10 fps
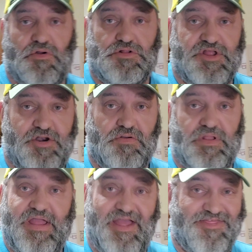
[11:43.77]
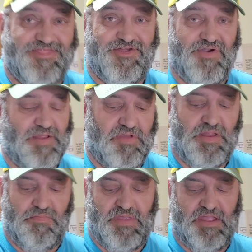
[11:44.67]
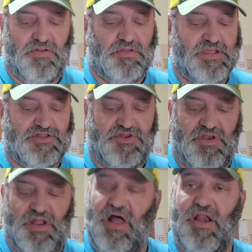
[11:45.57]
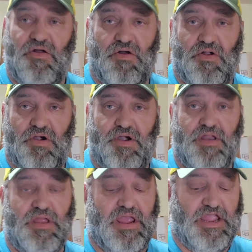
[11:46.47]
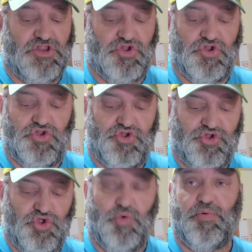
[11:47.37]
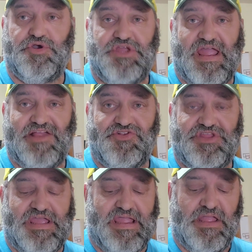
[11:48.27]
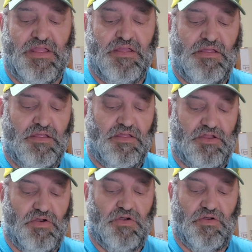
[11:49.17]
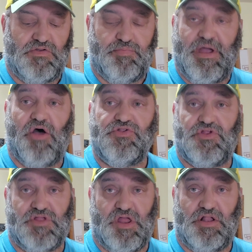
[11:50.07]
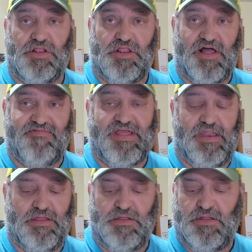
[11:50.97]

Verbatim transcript: So literally a 30-minute meal. It's not hard. It's super tasty. Your spouse is going to love it.